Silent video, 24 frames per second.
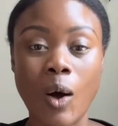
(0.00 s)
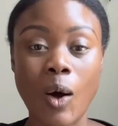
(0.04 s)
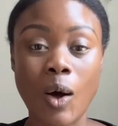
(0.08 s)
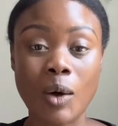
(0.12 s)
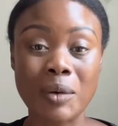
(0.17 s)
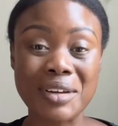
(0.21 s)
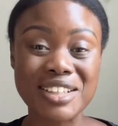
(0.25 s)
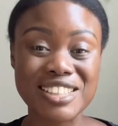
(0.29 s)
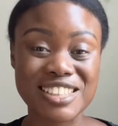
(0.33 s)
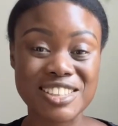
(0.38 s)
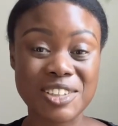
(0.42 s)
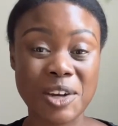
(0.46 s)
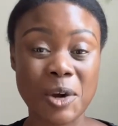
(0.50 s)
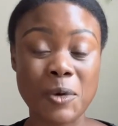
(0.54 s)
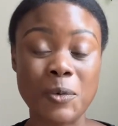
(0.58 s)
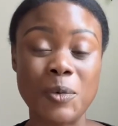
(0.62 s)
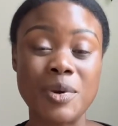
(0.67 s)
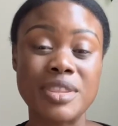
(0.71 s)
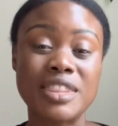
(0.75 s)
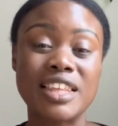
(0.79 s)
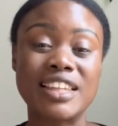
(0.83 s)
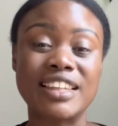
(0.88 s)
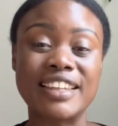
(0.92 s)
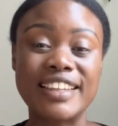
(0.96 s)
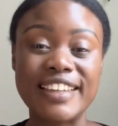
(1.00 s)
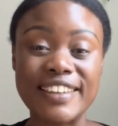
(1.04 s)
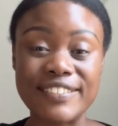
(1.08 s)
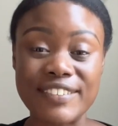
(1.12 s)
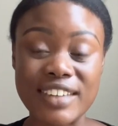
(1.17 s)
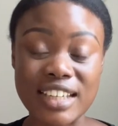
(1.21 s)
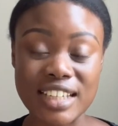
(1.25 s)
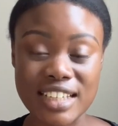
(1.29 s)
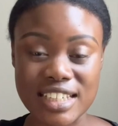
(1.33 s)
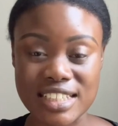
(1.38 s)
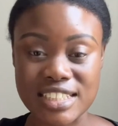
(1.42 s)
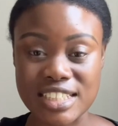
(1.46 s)
Always start with a
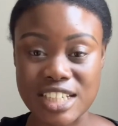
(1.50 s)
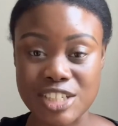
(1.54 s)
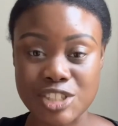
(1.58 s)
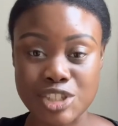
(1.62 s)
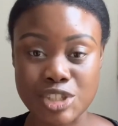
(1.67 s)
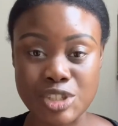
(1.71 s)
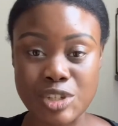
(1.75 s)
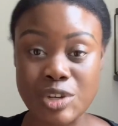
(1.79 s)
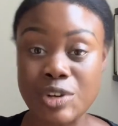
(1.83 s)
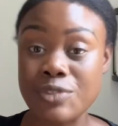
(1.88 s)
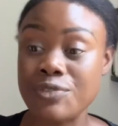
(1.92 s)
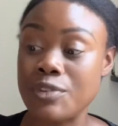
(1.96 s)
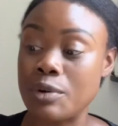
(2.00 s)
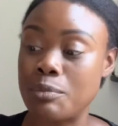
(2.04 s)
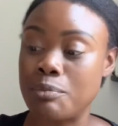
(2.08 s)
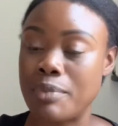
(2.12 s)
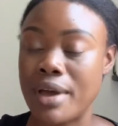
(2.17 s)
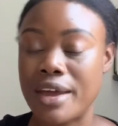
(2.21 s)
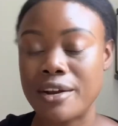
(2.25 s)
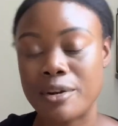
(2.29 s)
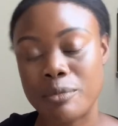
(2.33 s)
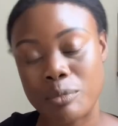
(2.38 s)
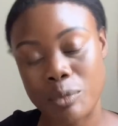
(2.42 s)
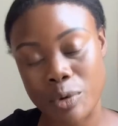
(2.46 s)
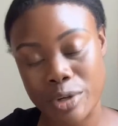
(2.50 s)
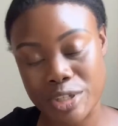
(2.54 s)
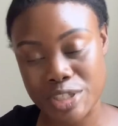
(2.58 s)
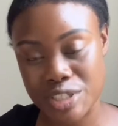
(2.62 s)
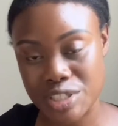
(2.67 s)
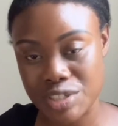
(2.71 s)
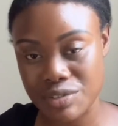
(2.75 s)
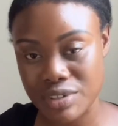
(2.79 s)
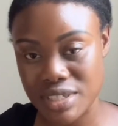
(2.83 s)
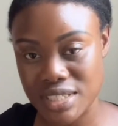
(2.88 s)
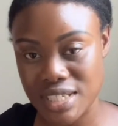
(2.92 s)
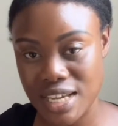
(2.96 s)
leave-in conditioner for better
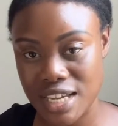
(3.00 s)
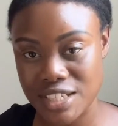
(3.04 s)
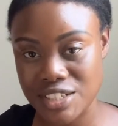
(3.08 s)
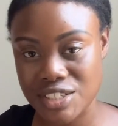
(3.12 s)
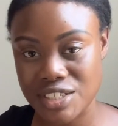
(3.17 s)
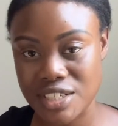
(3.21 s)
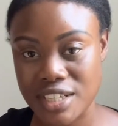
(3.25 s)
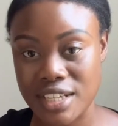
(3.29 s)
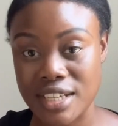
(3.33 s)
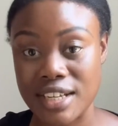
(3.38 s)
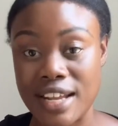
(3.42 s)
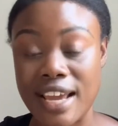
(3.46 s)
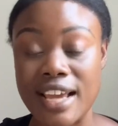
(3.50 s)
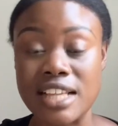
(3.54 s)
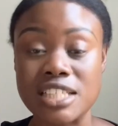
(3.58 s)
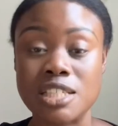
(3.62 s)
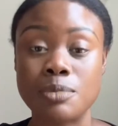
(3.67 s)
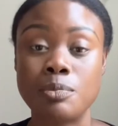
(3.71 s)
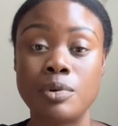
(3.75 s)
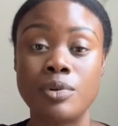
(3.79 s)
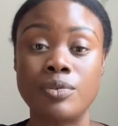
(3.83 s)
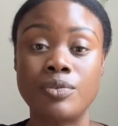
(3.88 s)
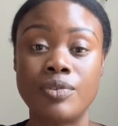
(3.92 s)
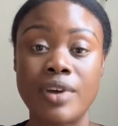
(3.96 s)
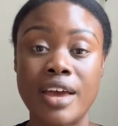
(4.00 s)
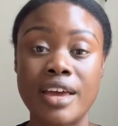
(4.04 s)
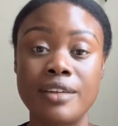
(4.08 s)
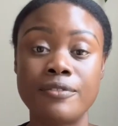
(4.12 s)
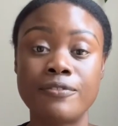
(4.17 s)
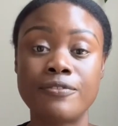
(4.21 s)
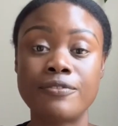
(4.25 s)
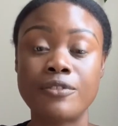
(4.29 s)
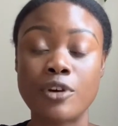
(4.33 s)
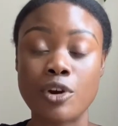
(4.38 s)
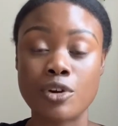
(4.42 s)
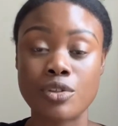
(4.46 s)
moisture retention and to prevent
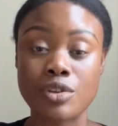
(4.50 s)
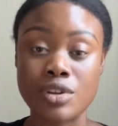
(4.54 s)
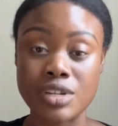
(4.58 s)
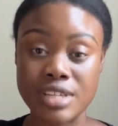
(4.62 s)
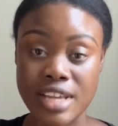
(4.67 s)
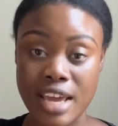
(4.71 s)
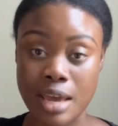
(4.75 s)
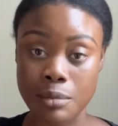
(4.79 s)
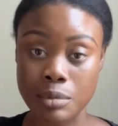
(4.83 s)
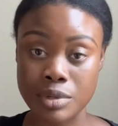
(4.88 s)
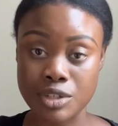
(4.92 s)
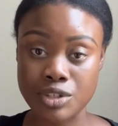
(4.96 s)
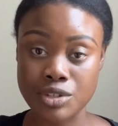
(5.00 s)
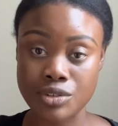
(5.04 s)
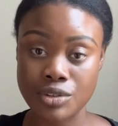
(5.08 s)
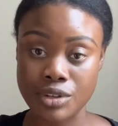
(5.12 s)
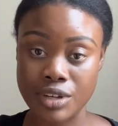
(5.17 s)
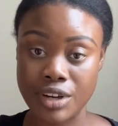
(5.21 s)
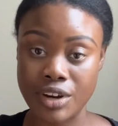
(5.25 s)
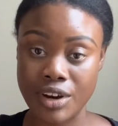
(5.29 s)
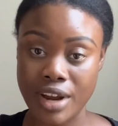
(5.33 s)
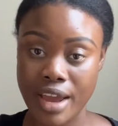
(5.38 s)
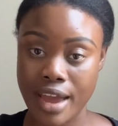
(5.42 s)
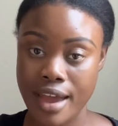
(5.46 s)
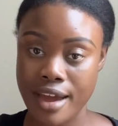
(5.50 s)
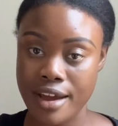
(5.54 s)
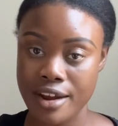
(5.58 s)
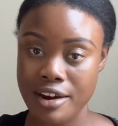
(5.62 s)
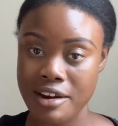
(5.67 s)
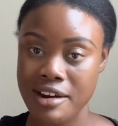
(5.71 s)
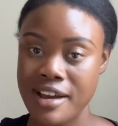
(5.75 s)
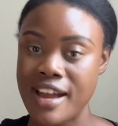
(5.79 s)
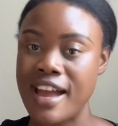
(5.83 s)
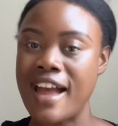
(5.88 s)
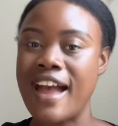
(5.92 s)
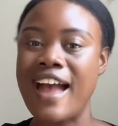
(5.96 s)
further damage to your
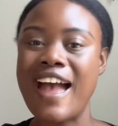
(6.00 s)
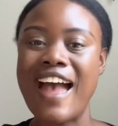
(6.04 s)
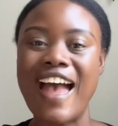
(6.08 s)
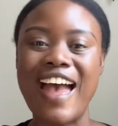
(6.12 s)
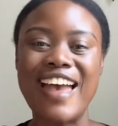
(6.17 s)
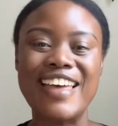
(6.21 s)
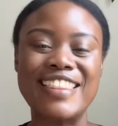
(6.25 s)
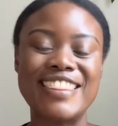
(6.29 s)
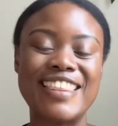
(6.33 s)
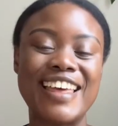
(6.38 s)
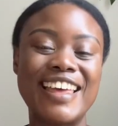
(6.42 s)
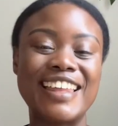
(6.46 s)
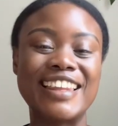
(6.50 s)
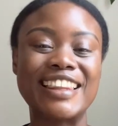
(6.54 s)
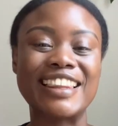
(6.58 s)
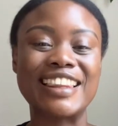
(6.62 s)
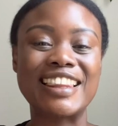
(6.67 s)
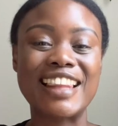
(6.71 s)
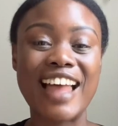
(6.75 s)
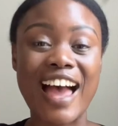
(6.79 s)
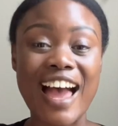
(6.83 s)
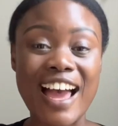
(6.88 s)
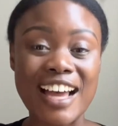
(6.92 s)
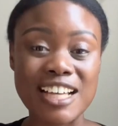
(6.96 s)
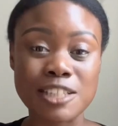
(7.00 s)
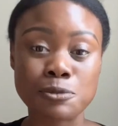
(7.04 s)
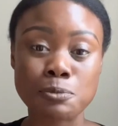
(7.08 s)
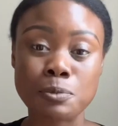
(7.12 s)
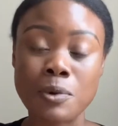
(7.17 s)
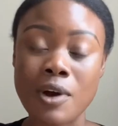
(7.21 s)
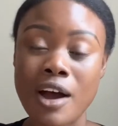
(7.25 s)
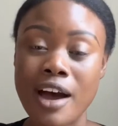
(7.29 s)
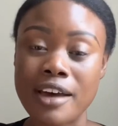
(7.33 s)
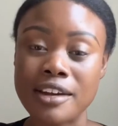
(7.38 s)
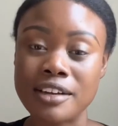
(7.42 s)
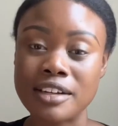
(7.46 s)
hair. And then last
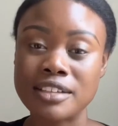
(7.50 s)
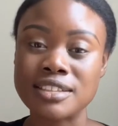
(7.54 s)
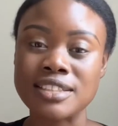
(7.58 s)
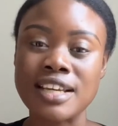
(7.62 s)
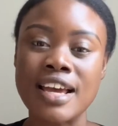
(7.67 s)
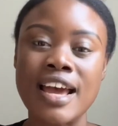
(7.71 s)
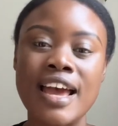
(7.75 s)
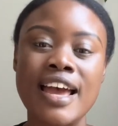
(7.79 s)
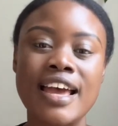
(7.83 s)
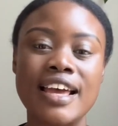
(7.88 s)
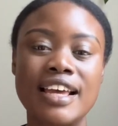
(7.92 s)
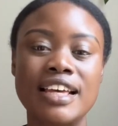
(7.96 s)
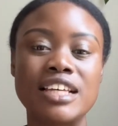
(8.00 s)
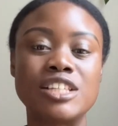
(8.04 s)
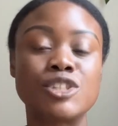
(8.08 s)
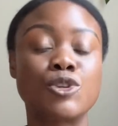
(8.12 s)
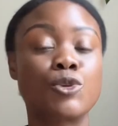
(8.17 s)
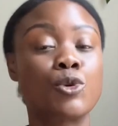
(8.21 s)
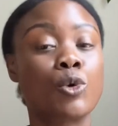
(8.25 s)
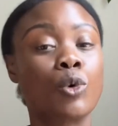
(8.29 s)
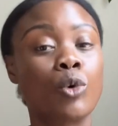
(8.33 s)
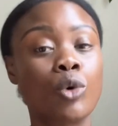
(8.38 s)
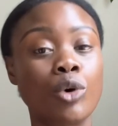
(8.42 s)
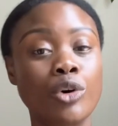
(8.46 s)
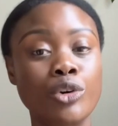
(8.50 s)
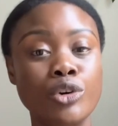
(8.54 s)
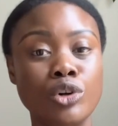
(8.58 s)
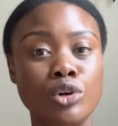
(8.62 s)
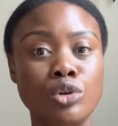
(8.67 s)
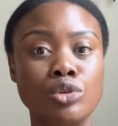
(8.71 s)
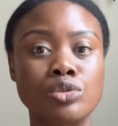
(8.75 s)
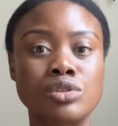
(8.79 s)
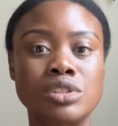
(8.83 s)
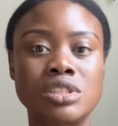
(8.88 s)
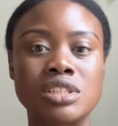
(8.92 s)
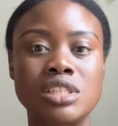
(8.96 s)
product is an
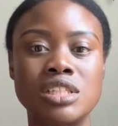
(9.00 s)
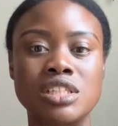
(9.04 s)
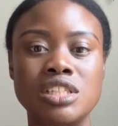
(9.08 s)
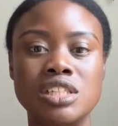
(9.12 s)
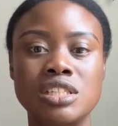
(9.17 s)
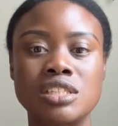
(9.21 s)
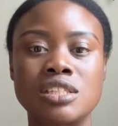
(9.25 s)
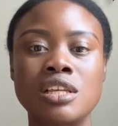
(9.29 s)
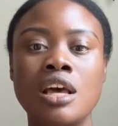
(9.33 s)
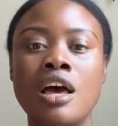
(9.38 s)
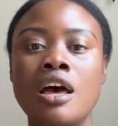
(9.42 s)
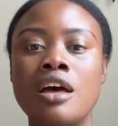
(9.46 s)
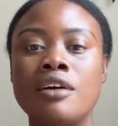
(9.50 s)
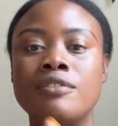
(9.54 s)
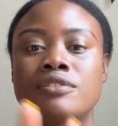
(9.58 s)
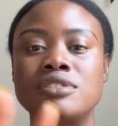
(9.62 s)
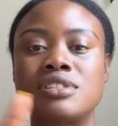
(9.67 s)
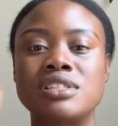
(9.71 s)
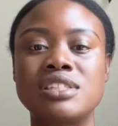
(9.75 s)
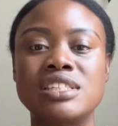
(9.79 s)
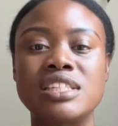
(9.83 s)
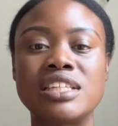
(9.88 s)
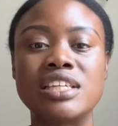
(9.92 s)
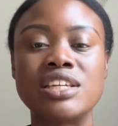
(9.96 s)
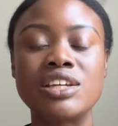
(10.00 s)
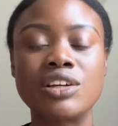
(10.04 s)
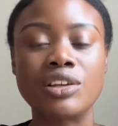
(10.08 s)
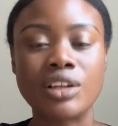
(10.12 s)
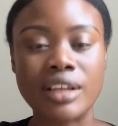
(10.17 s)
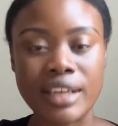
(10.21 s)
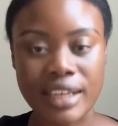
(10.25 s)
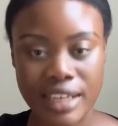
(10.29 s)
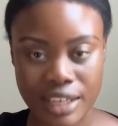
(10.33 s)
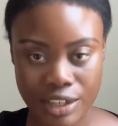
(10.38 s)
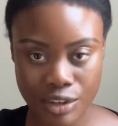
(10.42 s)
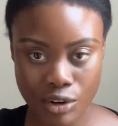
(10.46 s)
oil to just seal
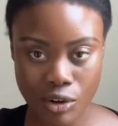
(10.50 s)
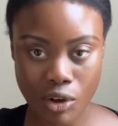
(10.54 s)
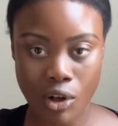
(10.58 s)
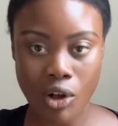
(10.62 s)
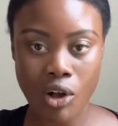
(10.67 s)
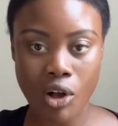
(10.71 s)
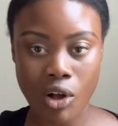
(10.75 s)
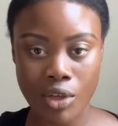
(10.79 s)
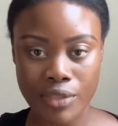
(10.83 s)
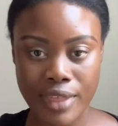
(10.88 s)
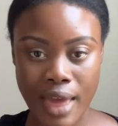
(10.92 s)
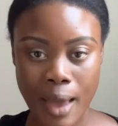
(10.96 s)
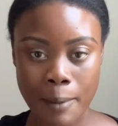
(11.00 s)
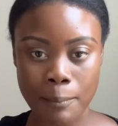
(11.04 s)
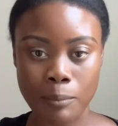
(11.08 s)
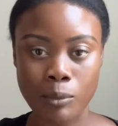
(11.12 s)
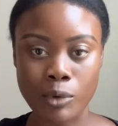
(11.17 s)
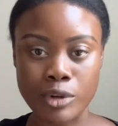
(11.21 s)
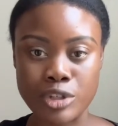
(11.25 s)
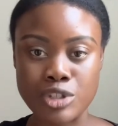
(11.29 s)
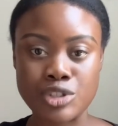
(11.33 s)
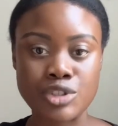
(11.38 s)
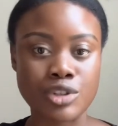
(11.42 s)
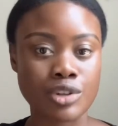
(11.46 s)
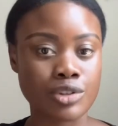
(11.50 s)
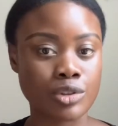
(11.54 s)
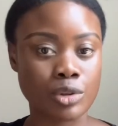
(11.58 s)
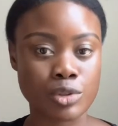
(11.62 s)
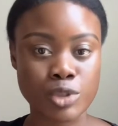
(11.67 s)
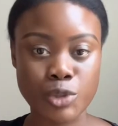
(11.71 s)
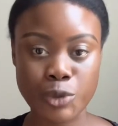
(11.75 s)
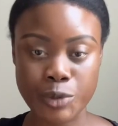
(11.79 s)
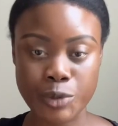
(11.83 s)
in all that moisture in those